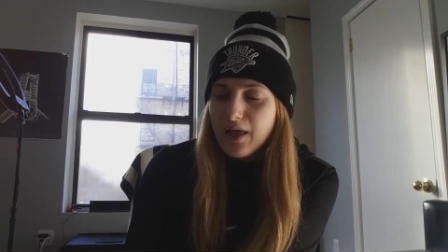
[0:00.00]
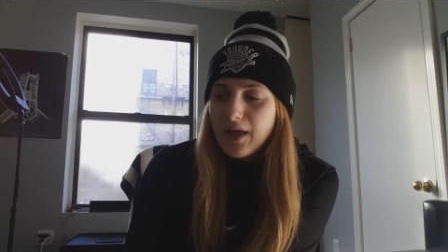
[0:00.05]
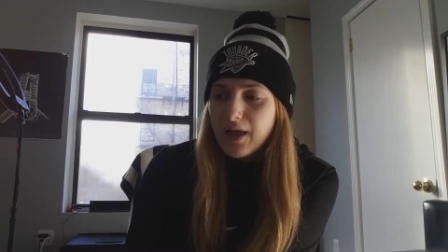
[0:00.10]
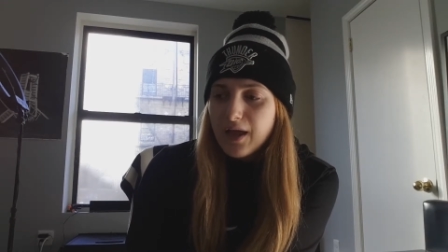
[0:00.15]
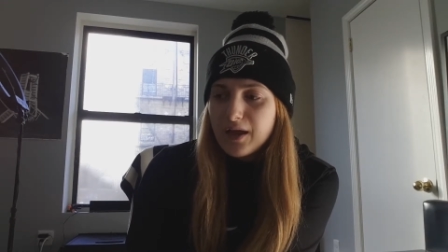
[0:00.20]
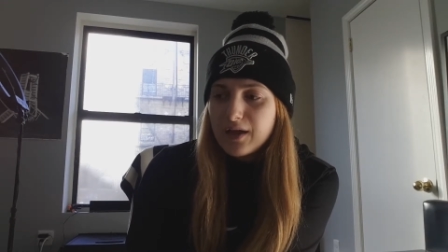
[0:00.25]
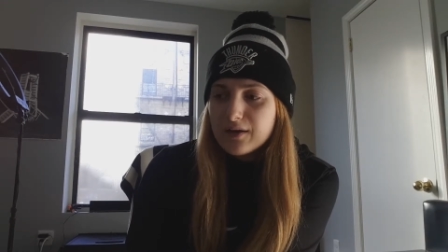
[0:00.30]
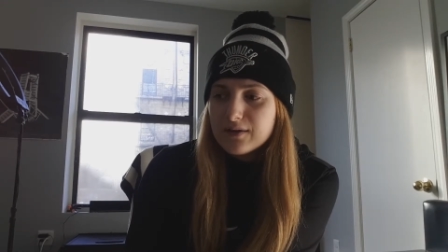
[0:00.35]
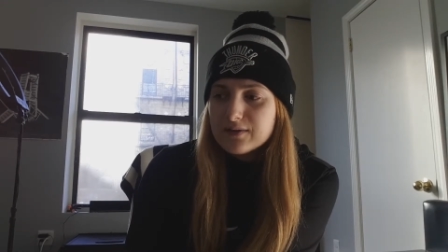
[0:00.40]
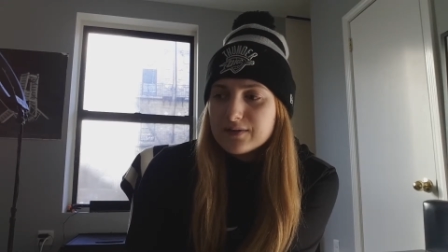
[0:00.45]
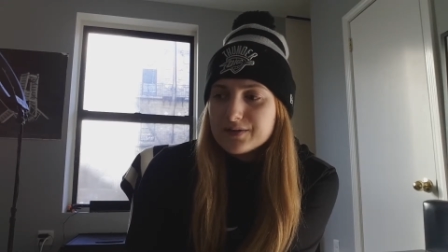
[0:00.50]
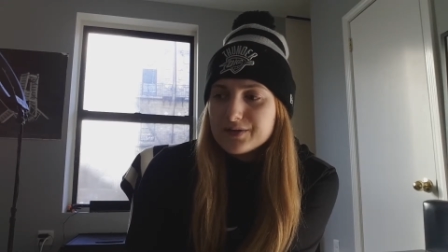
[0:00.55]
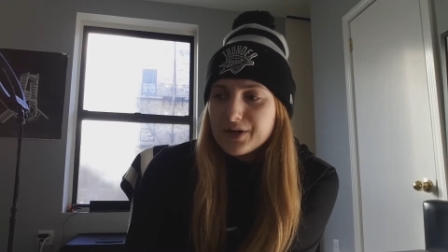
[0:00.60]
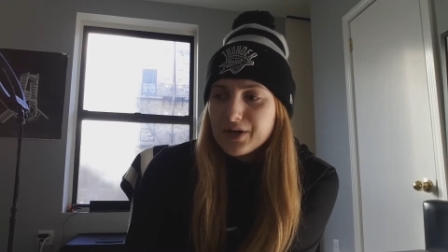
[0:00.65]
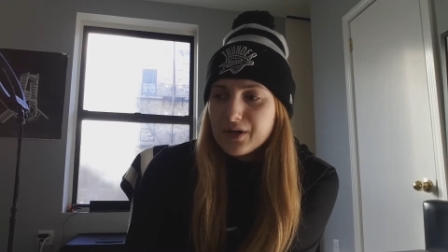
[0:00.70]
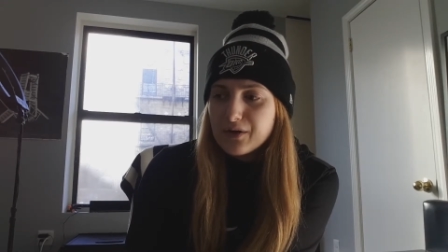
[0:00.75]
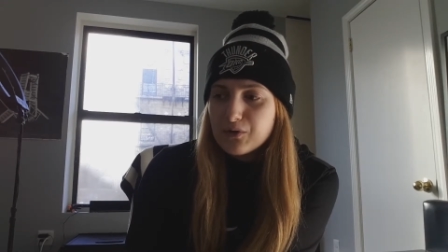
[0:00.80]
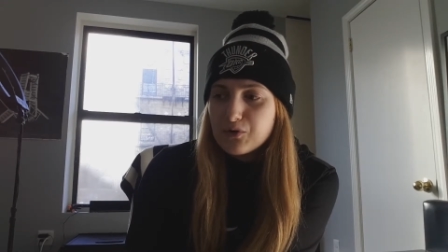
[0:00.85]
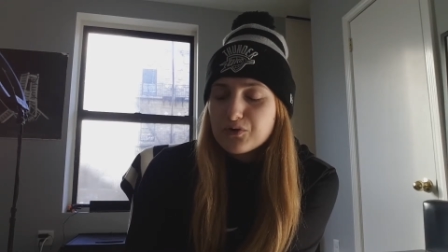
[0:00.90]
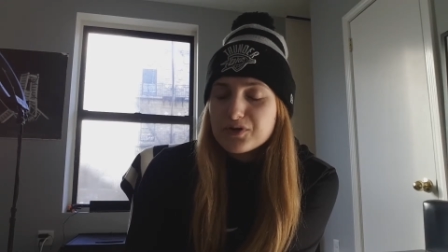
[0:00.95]
And
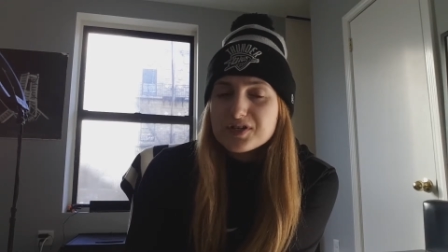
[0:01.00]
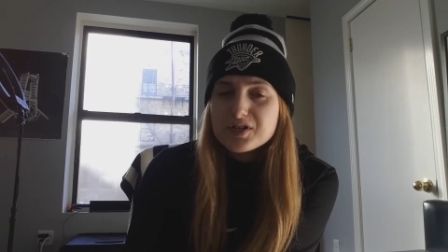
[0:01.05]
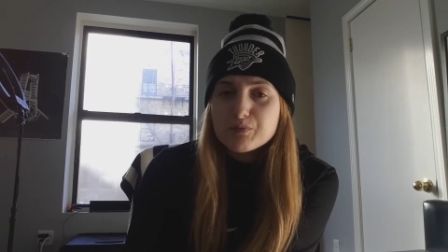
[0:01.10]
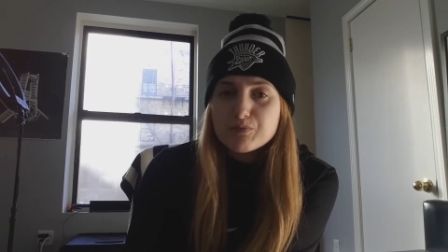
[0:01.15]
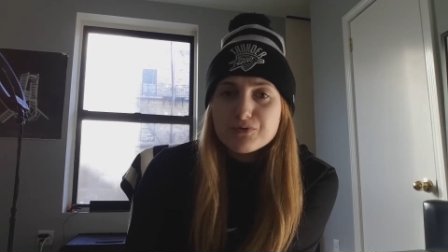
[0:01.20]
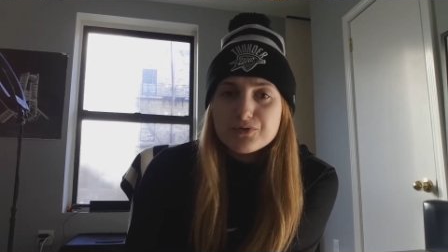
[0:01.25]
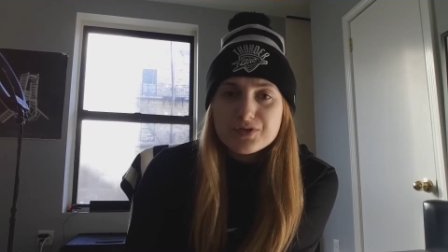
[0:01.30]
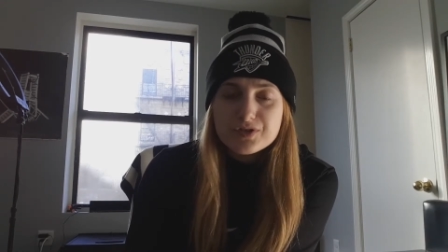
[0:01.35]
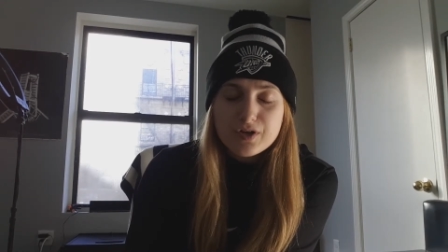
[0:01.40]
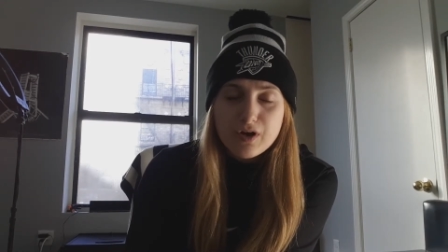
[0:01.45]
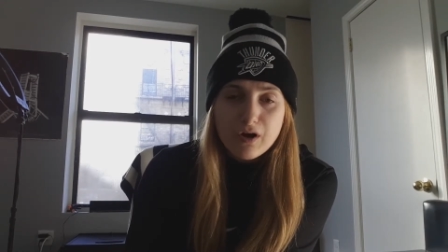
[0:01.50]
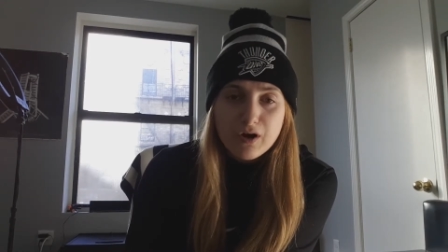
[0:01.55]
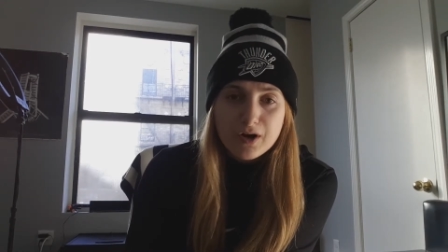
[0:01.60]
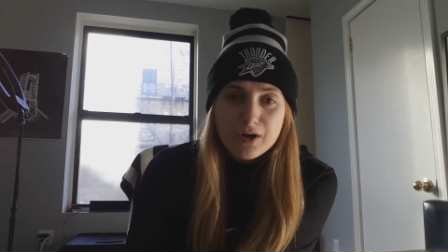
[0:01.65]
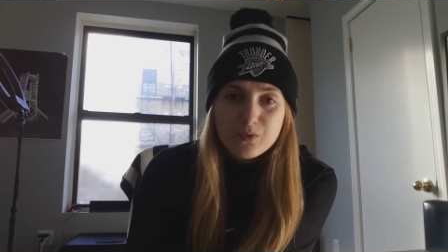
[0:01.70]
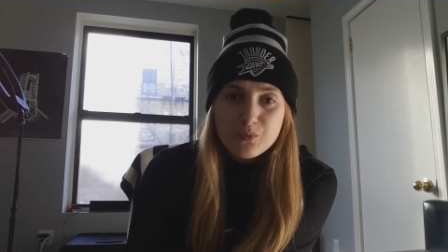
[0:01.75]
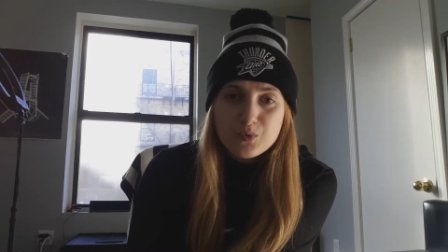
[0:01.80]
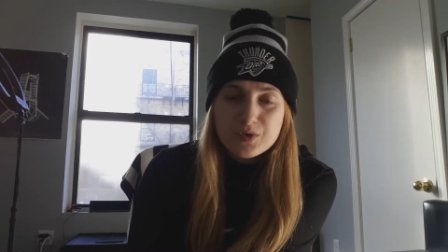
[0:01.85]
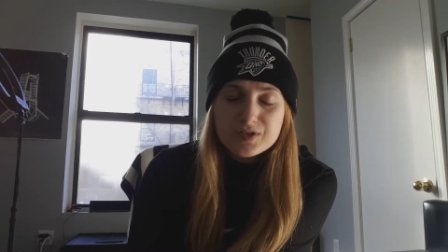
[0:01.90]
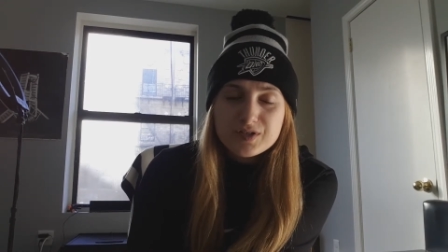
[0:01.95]
Chris
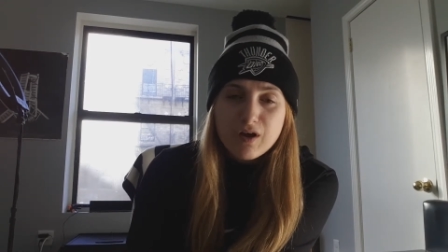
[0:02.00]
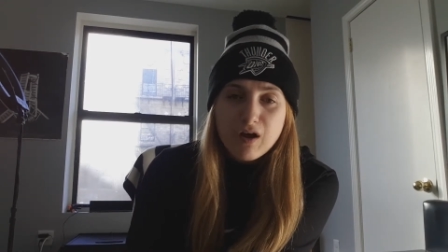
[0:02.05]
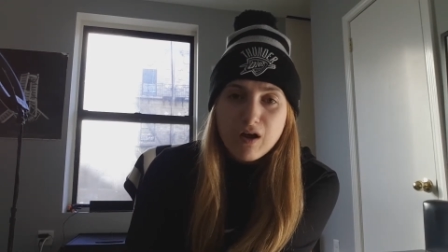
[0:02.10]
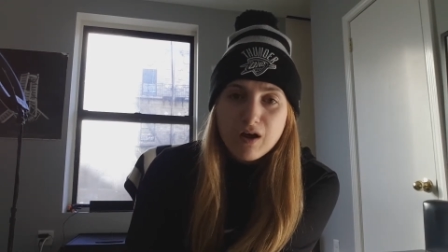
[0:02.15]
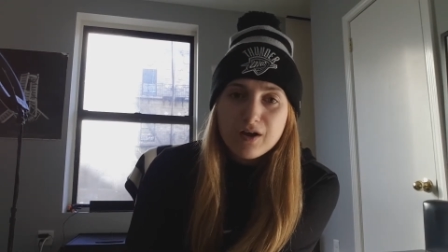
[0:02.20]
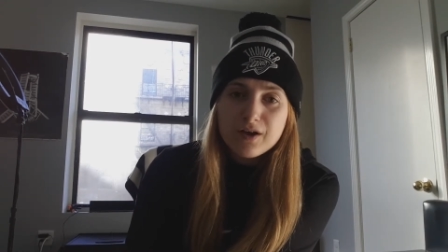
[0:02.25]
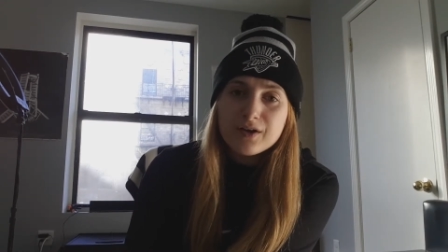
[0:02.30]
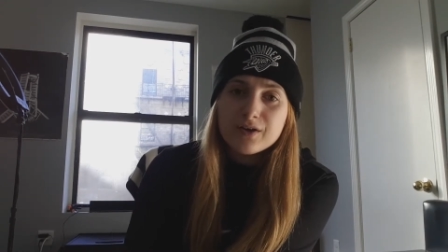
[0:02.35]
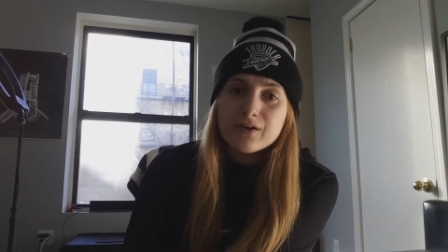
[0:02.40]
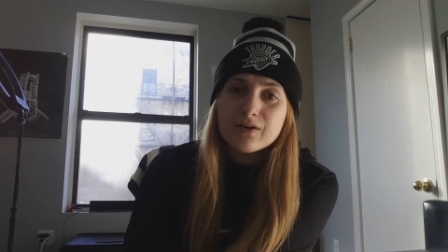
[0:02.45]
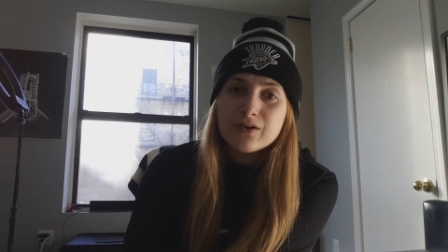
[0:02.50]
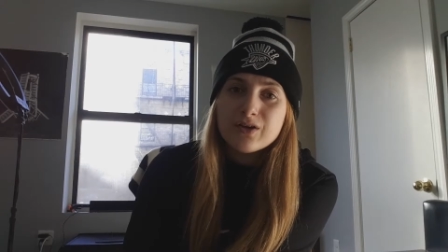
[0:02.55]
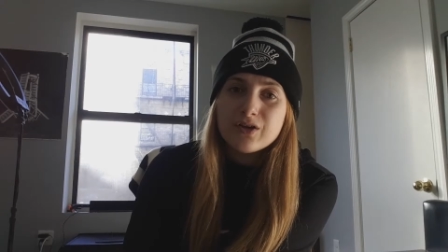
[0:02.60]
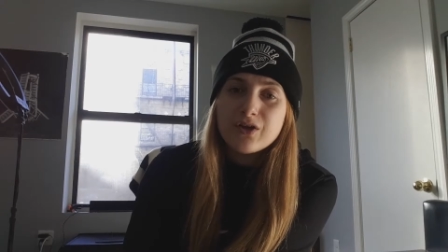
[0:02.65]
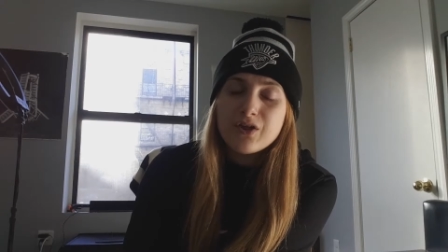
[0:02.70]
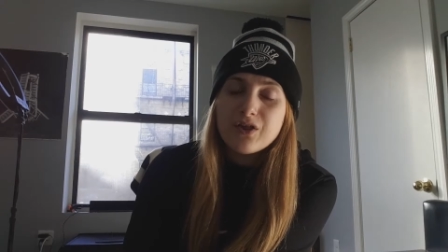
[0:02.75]
Broussard was on